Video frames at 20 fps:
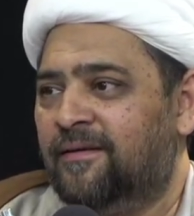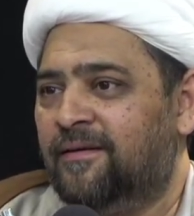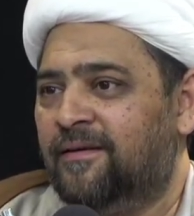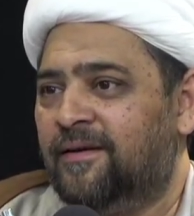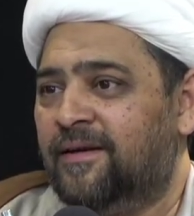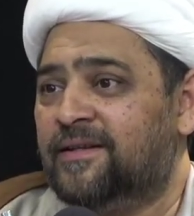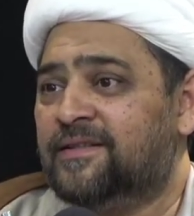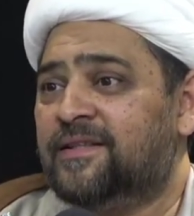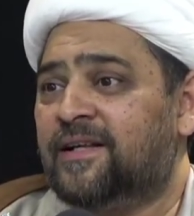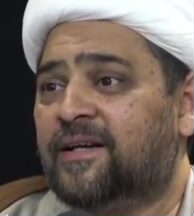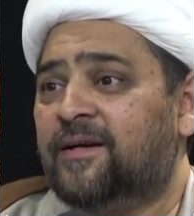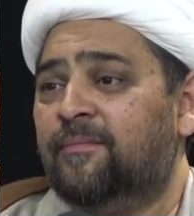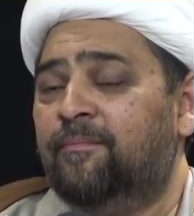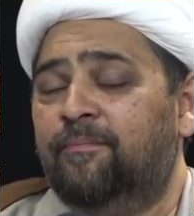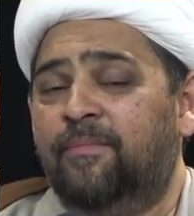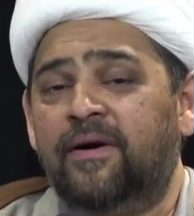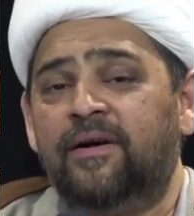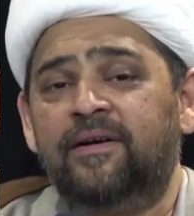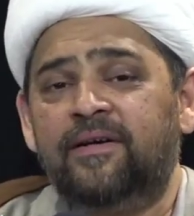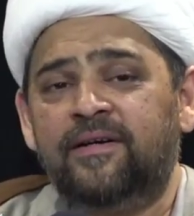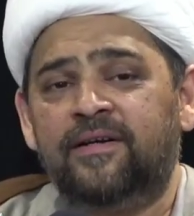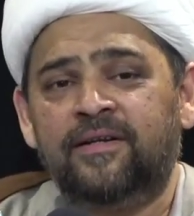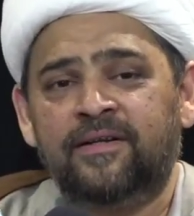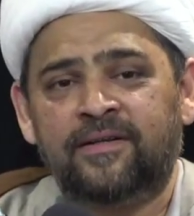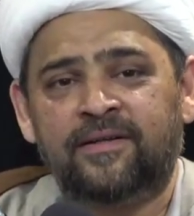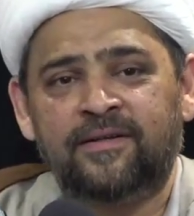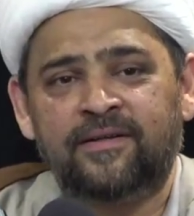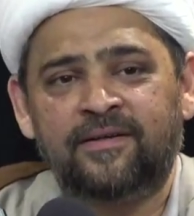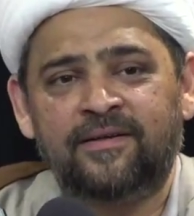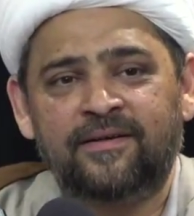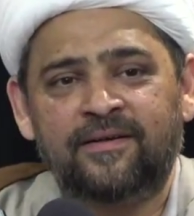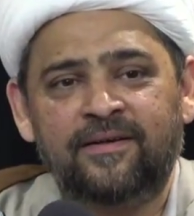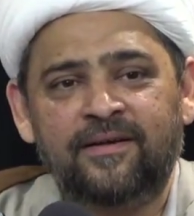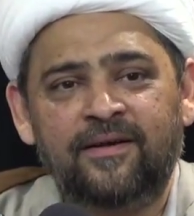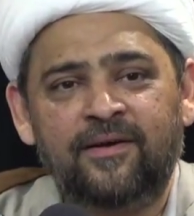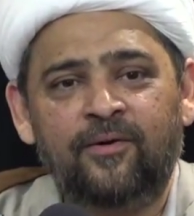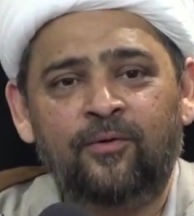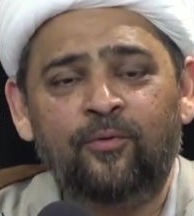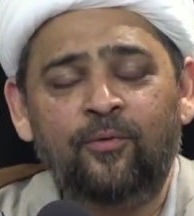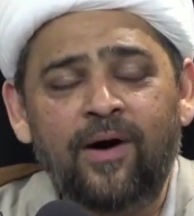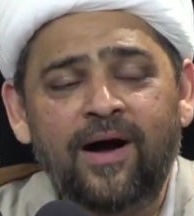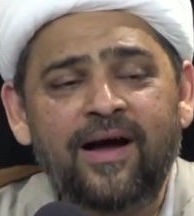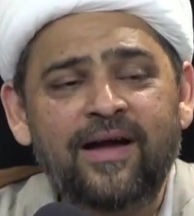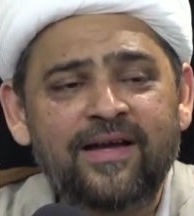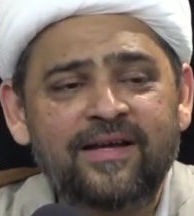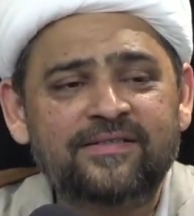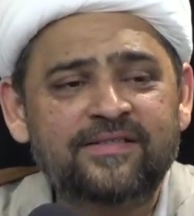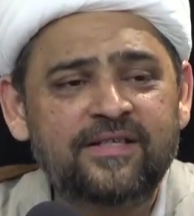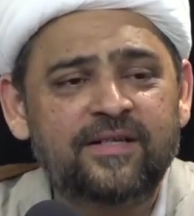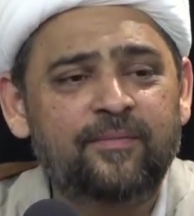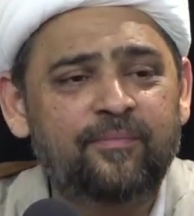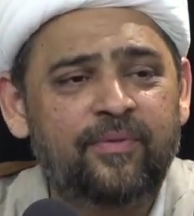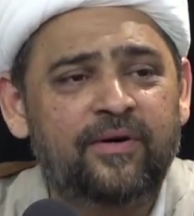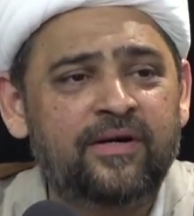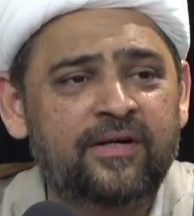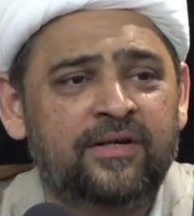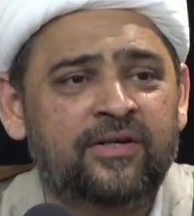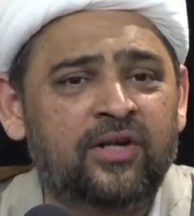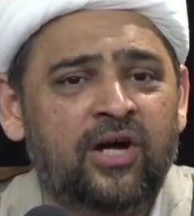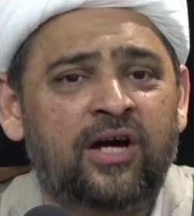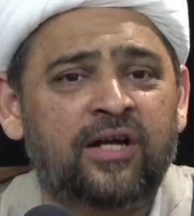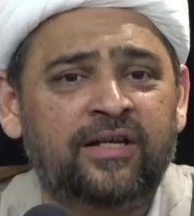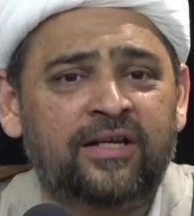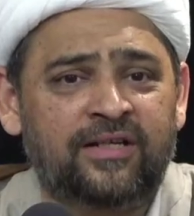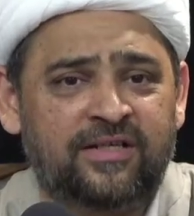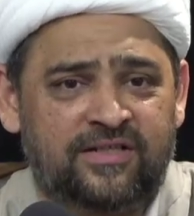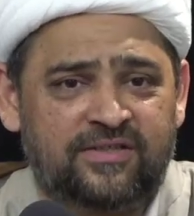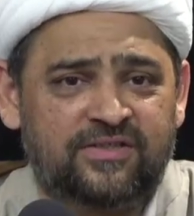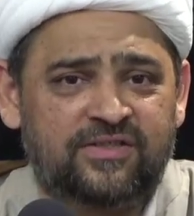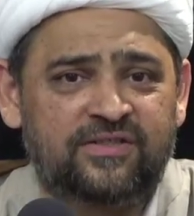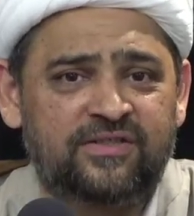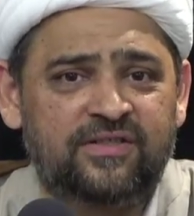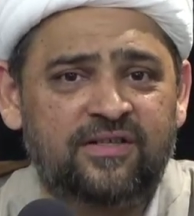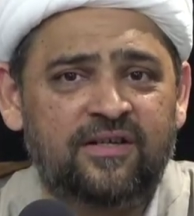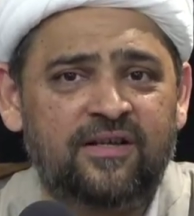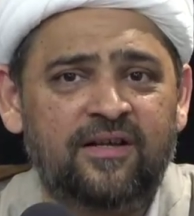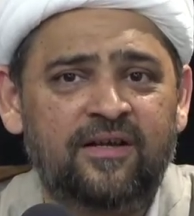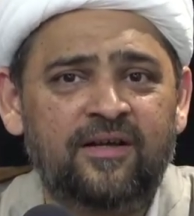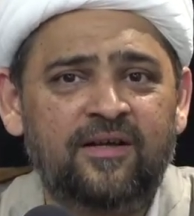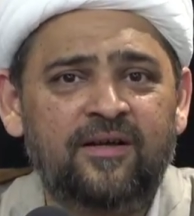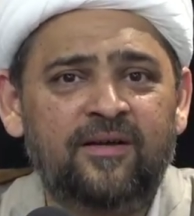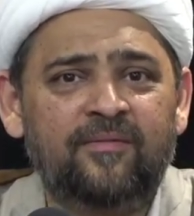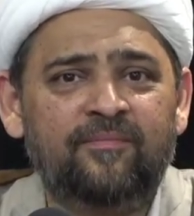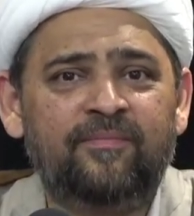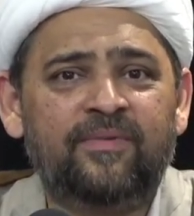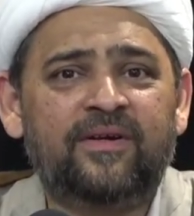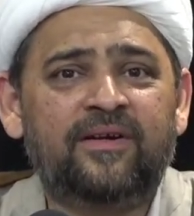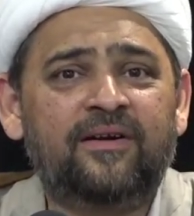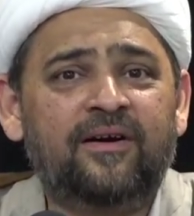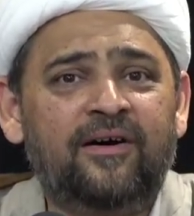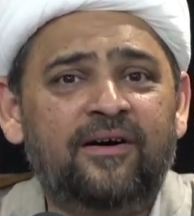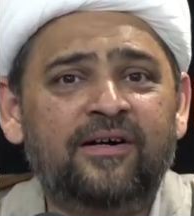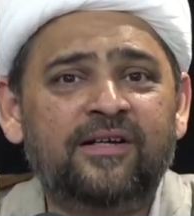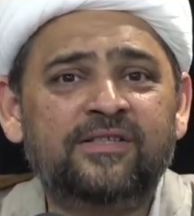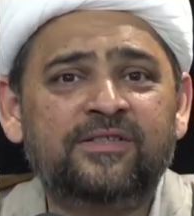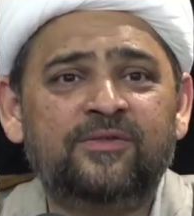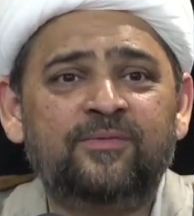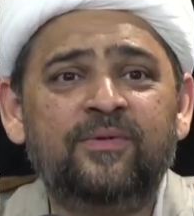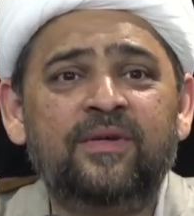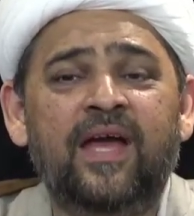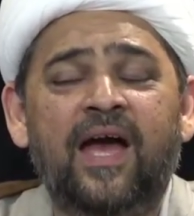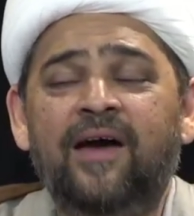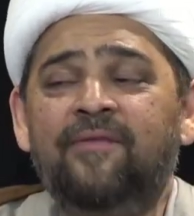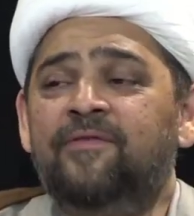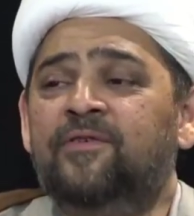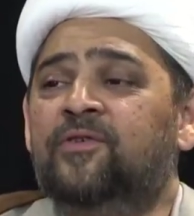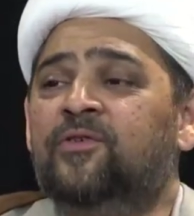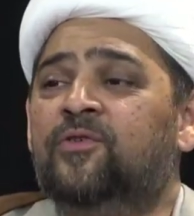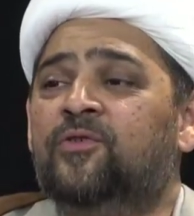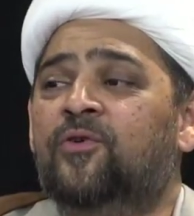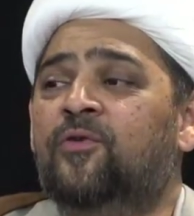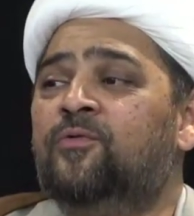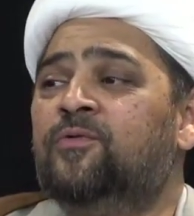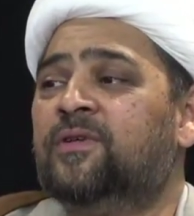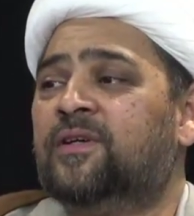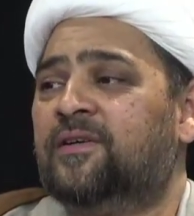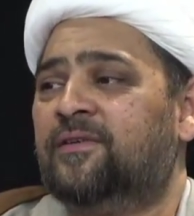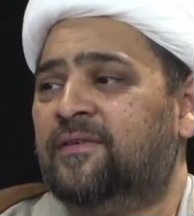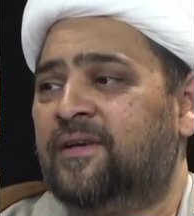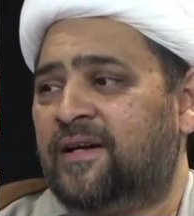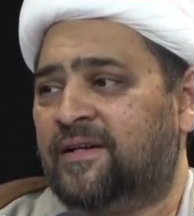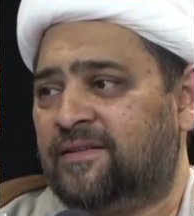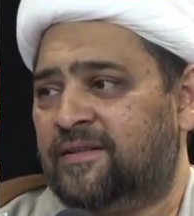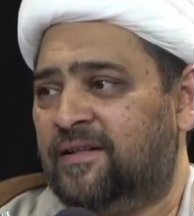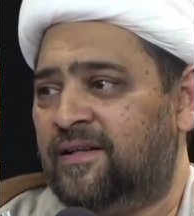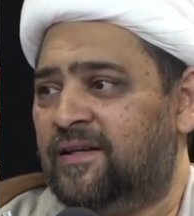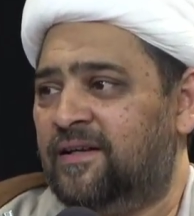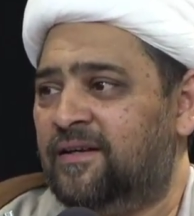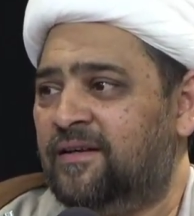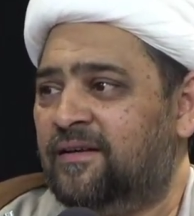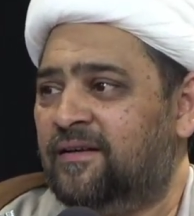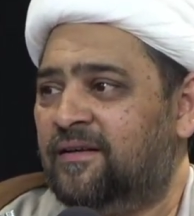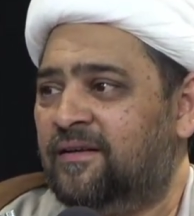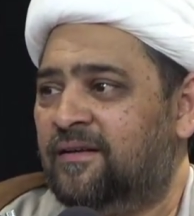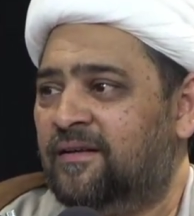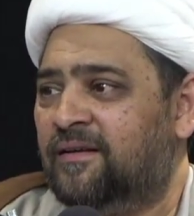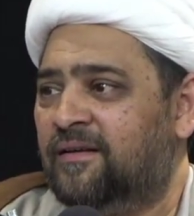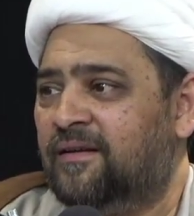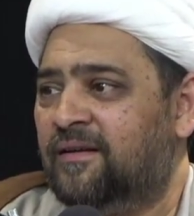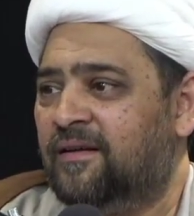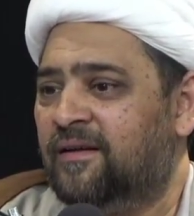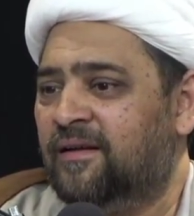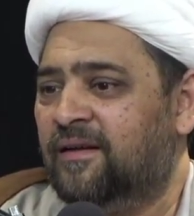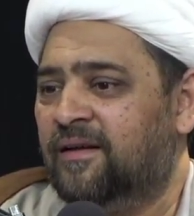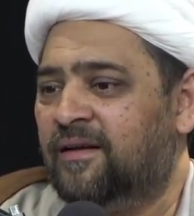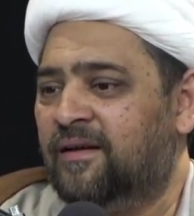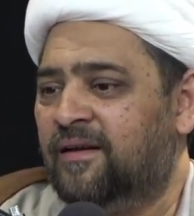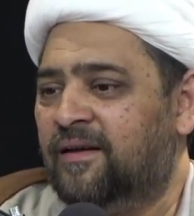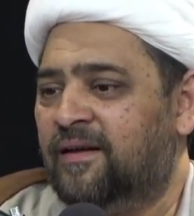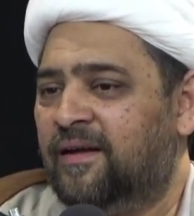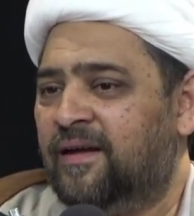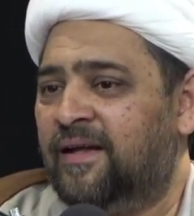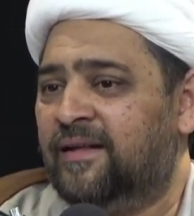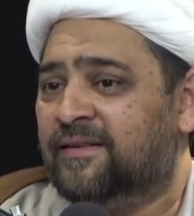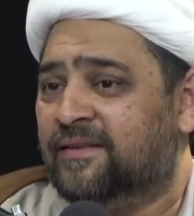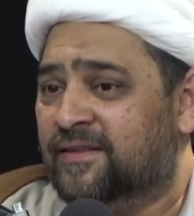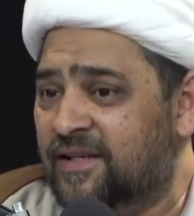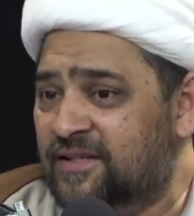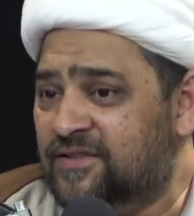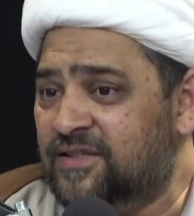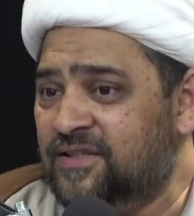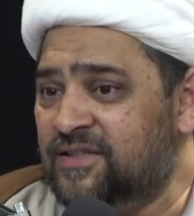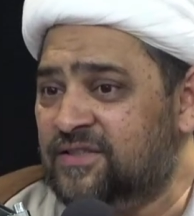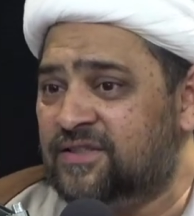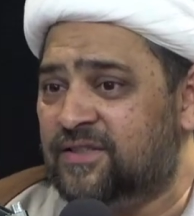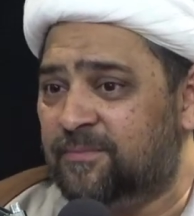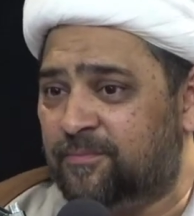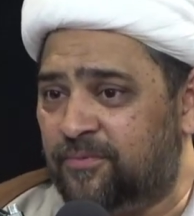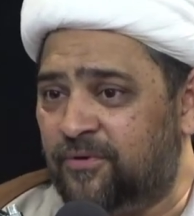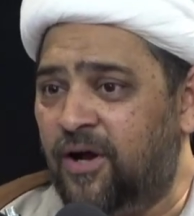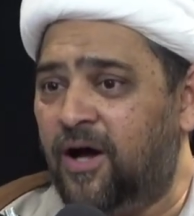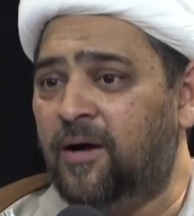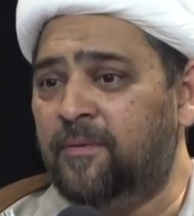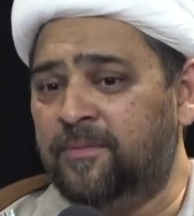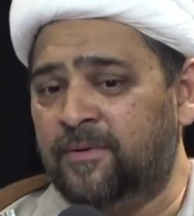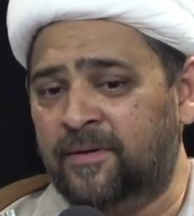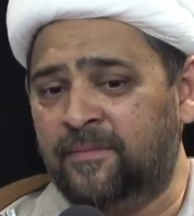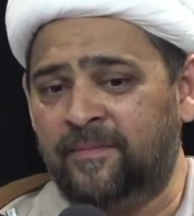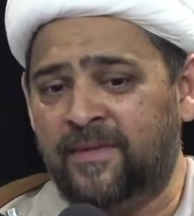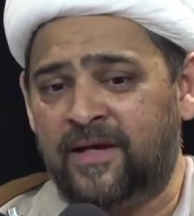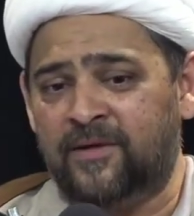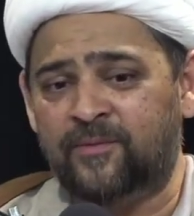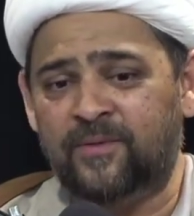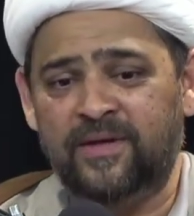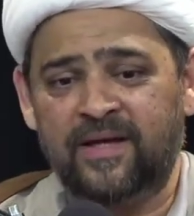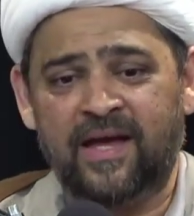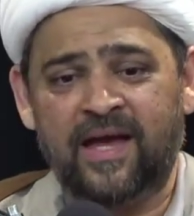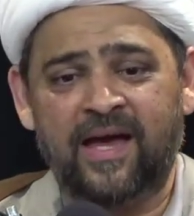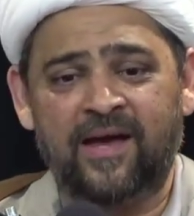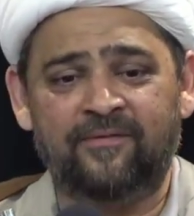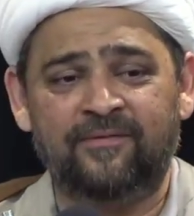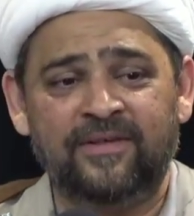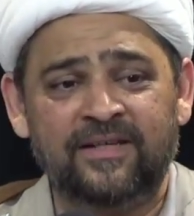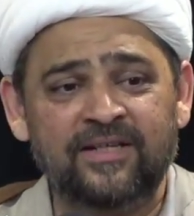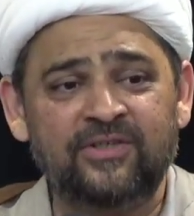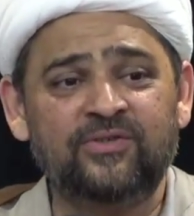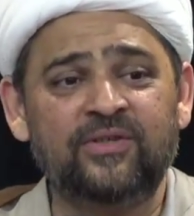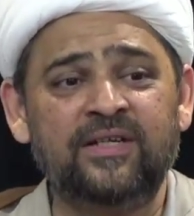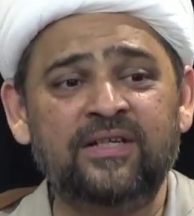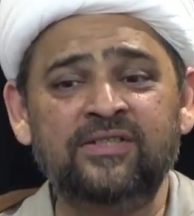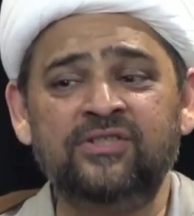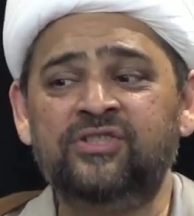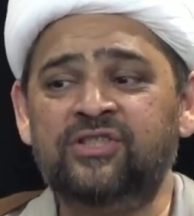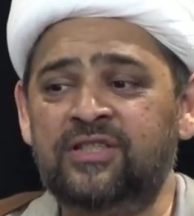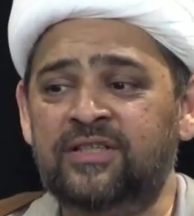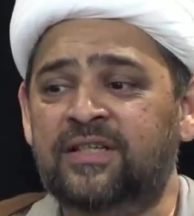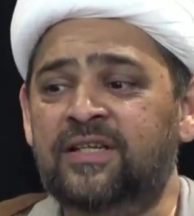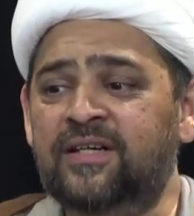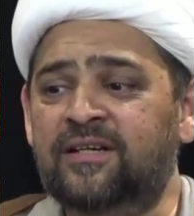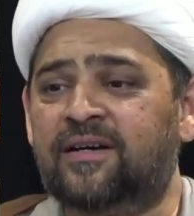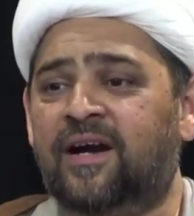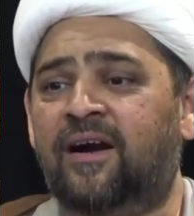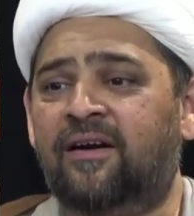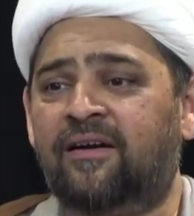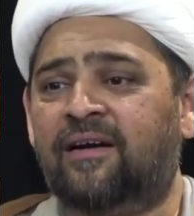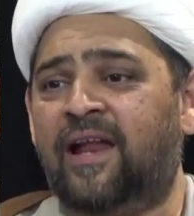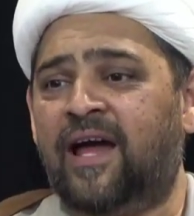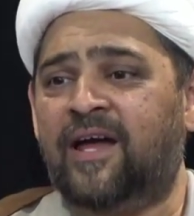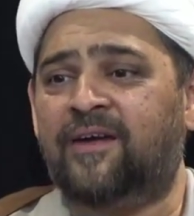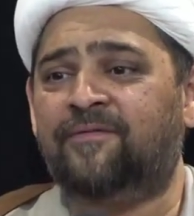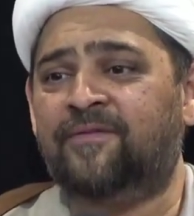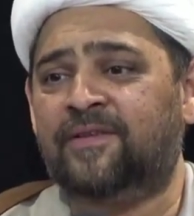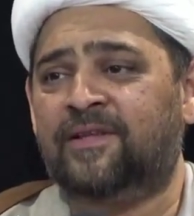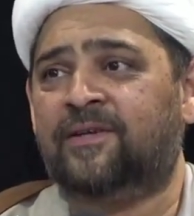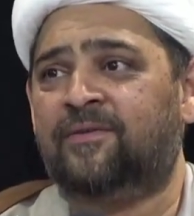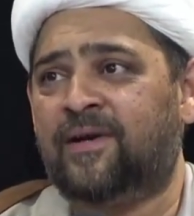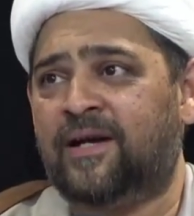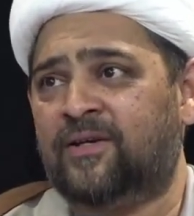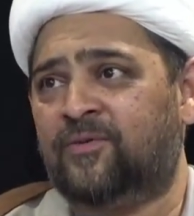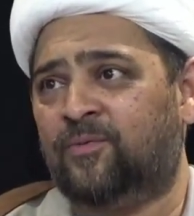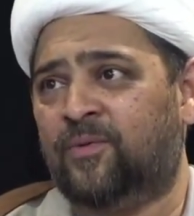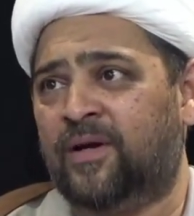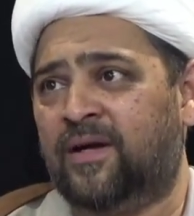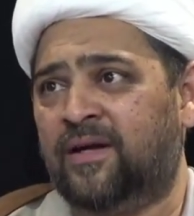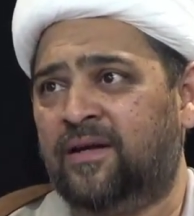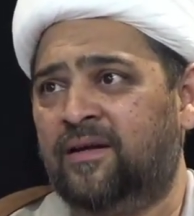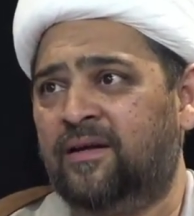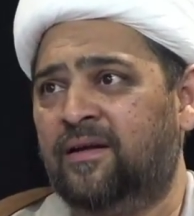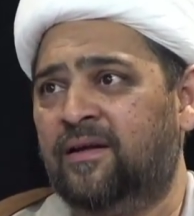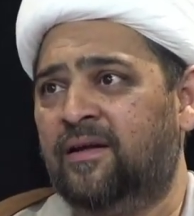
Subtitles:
It's like a burden. Why is it a burden on us? Because we haven't grown correctly. And this is the problem that we have. We need to engineer our life in the right way.